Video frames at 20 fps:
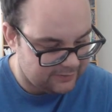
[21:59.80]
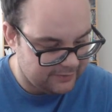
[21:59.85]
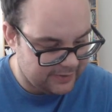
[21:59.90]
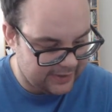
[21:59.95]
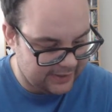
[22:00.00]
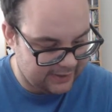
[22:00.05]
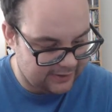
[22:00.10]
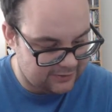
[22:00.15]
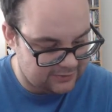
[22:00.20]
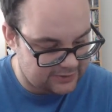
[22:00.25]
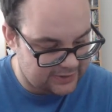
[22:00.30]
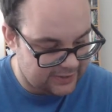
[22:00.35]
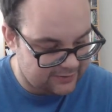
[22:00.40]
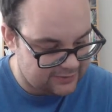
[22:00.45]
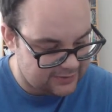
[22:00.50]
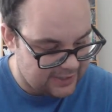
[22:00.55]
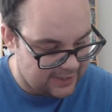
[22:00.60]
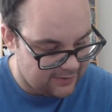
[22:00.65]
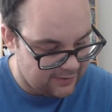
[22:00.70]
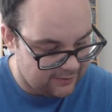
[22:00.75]
Peyton goes to
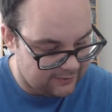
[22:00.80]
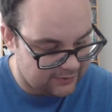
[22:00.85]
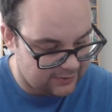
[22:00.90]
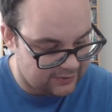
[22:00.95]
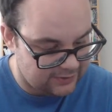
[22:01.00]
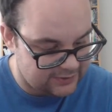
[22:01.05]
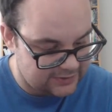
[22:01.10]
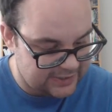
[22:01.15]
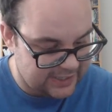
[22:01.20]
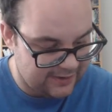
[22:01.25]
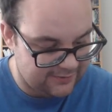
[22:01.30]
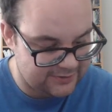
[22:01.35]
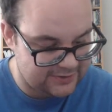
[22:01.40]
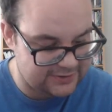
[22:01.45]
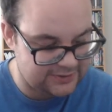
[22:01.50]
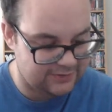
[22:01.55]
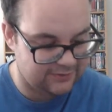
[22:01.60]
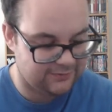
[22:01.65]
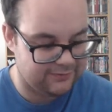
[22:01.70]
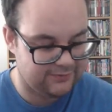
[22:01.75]
David's lab hoping to
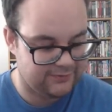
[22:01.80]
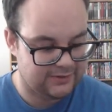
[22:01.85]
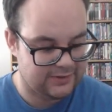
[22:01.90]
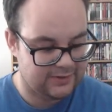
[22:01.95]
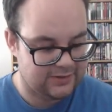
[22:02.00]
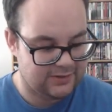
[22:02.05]
scavenge of